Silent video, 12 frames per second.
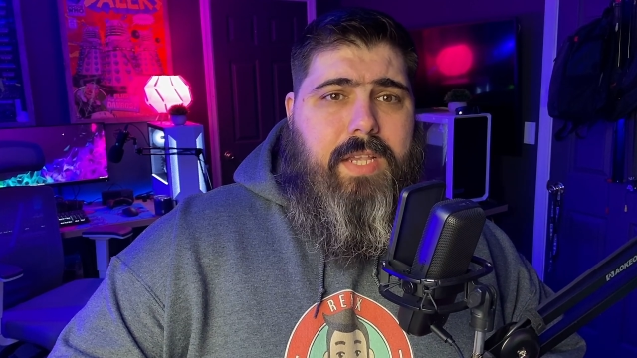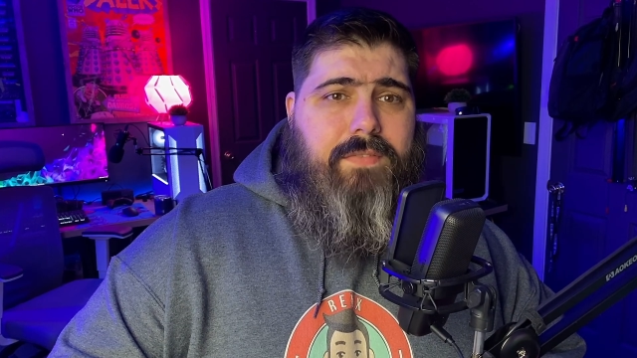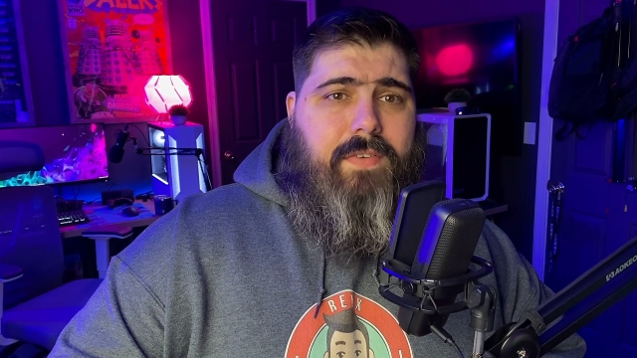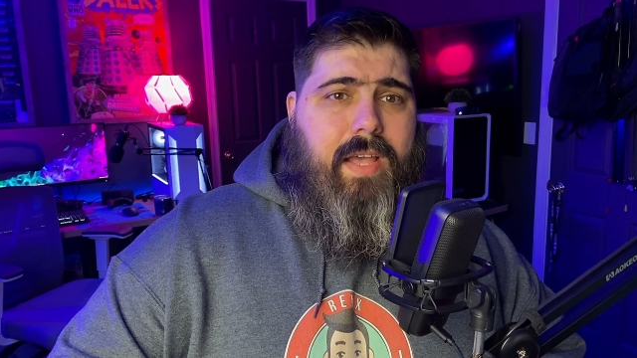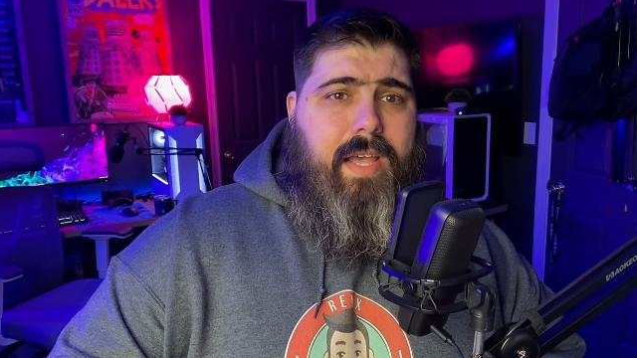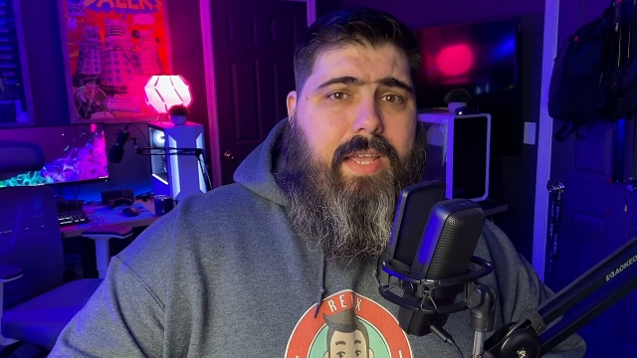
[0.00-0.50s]

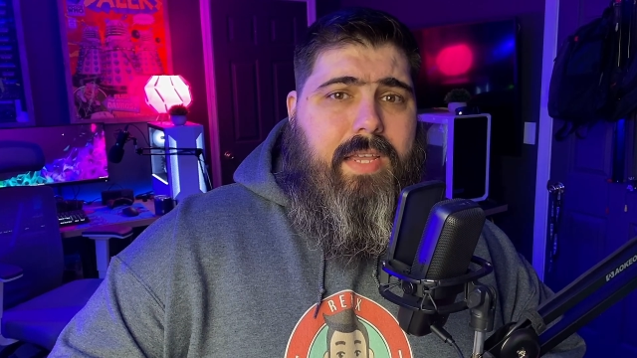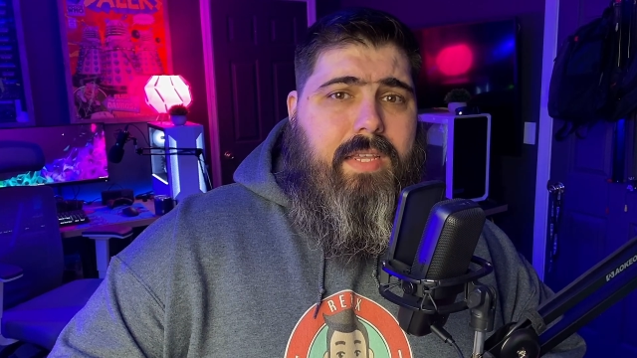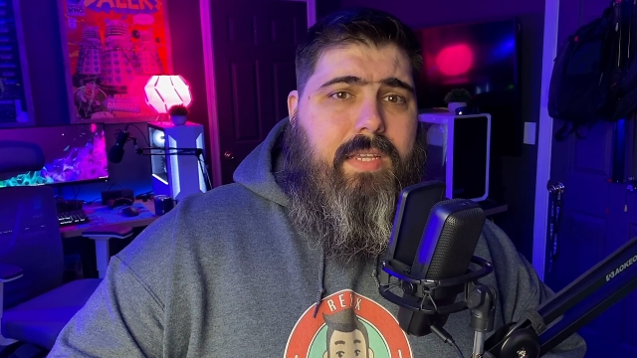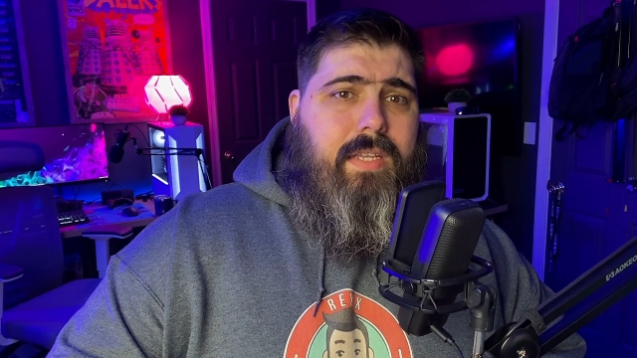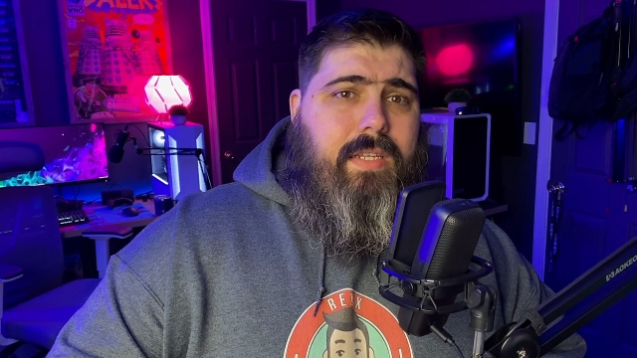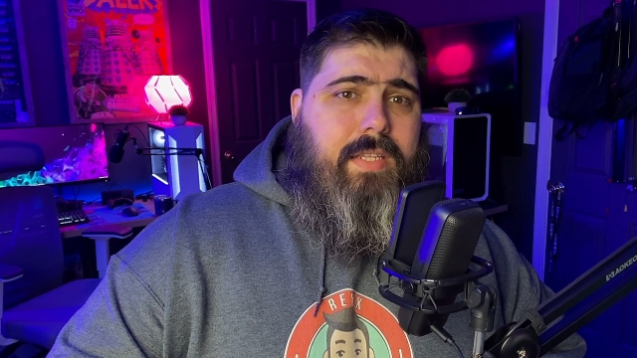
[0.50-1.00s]
if I
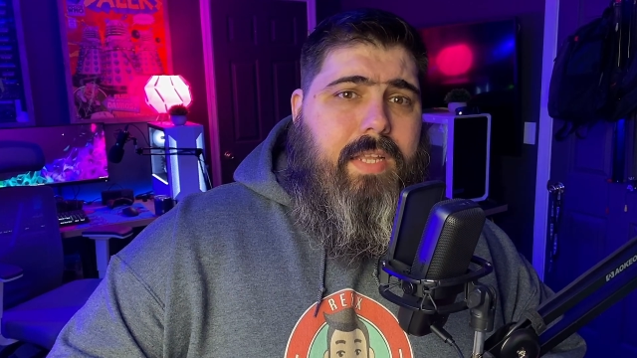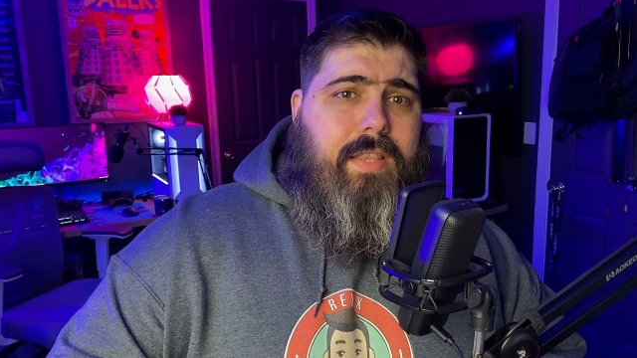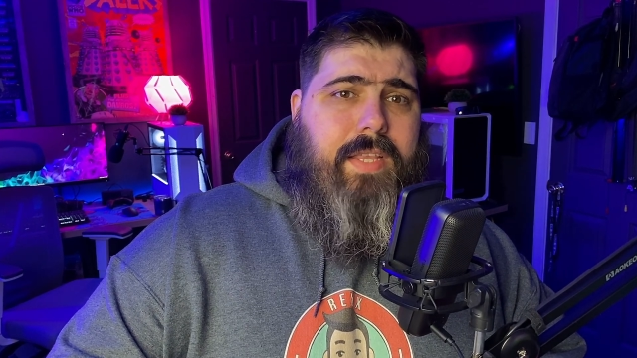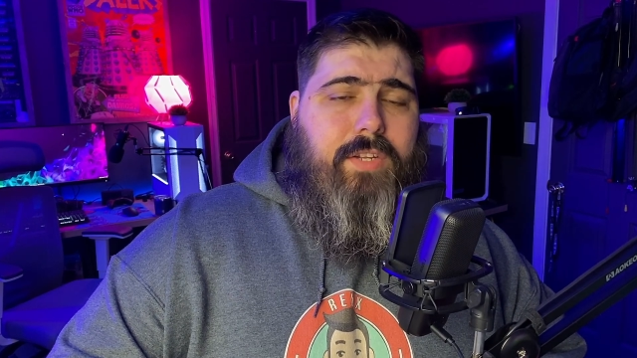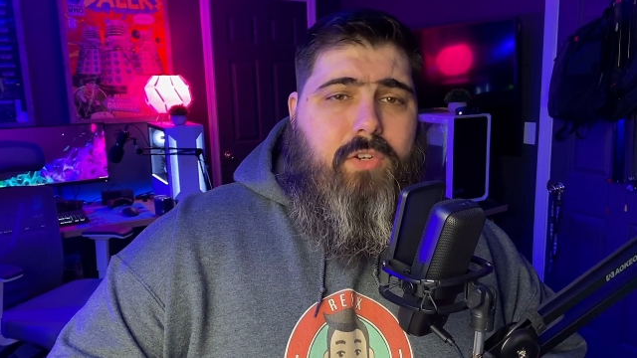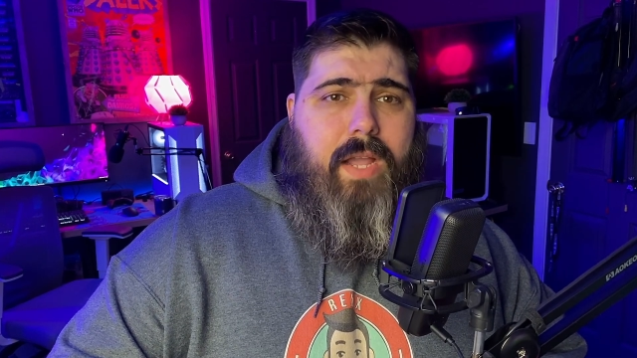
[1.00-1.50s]
did
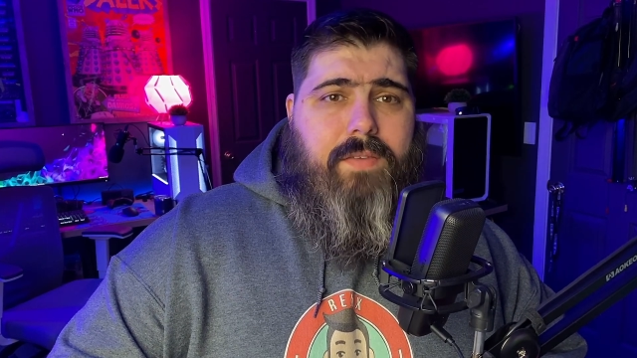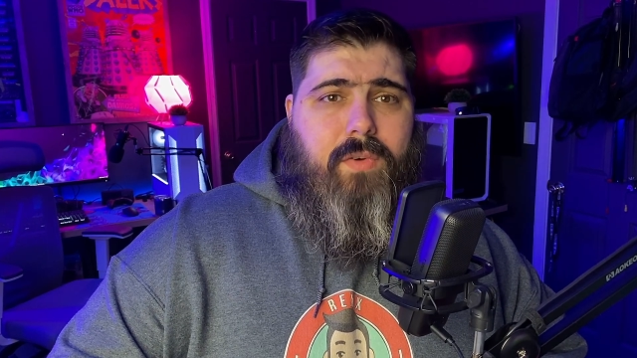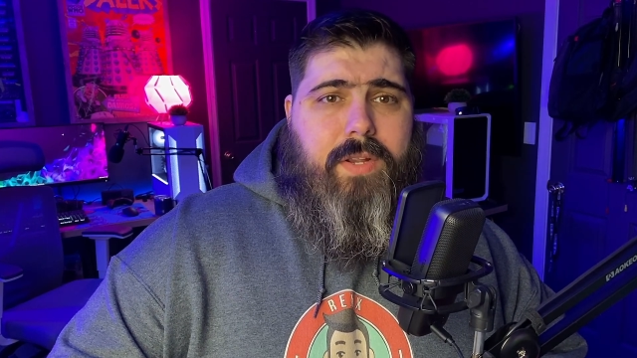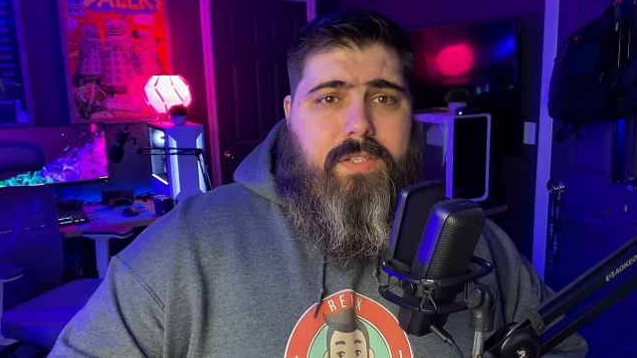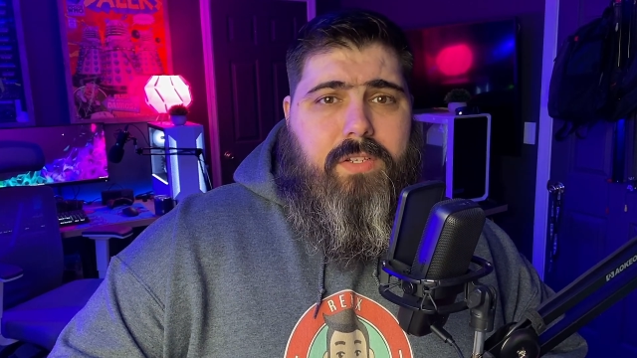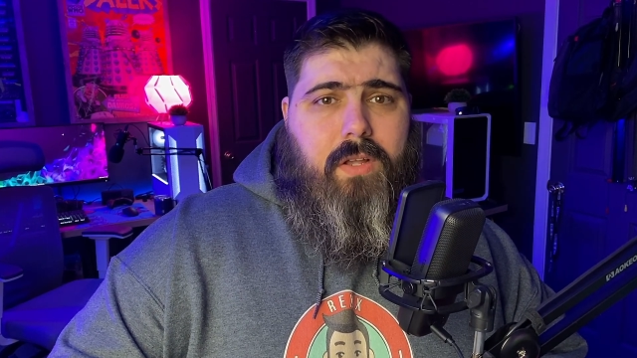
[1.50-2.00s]
the driver
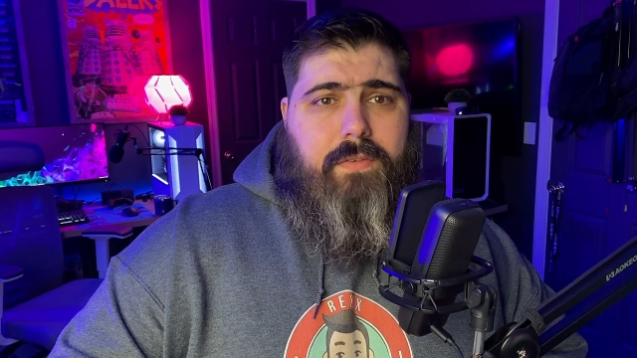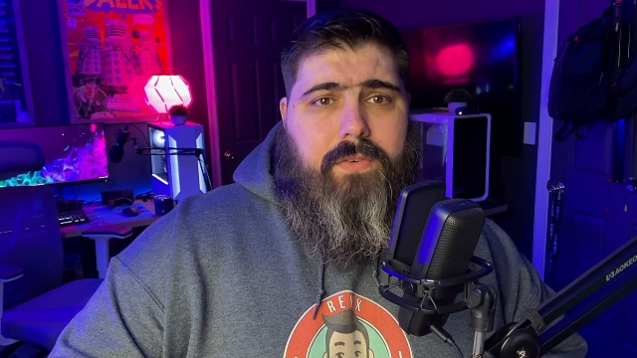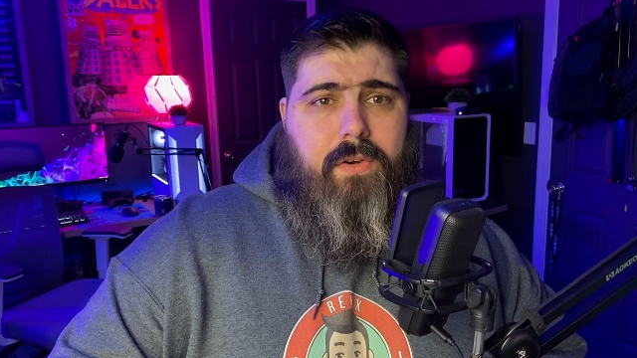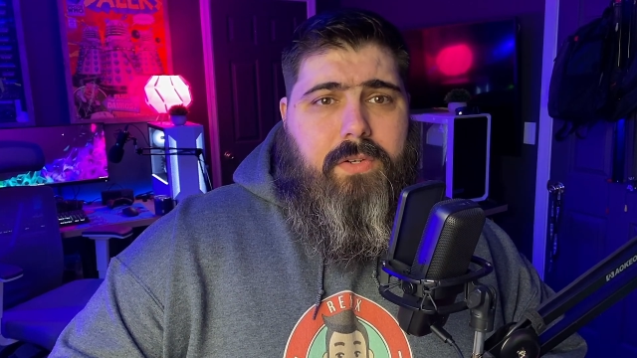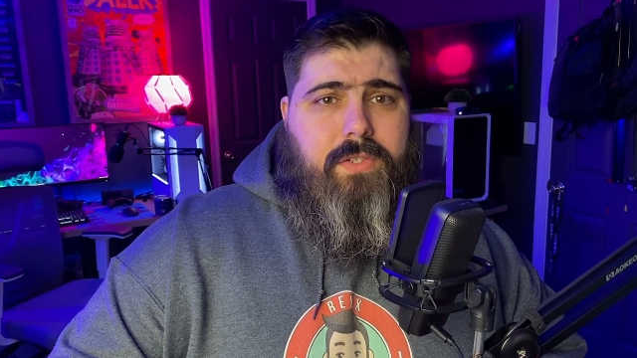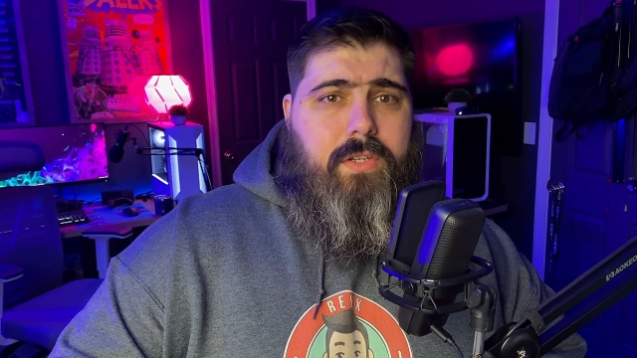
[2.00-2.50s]
install
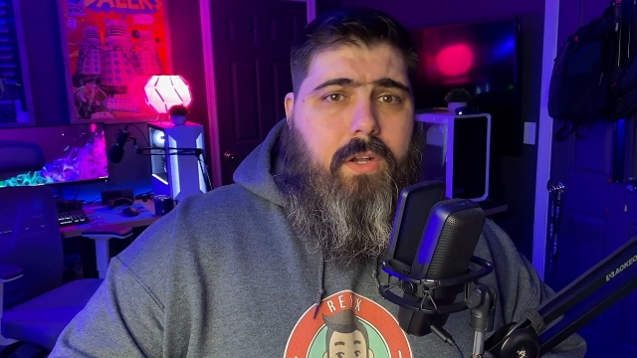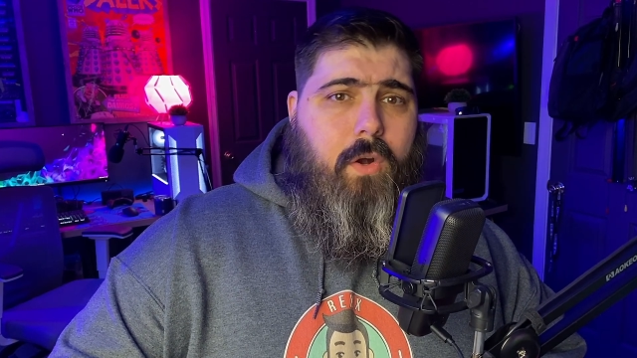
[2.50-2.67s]
first,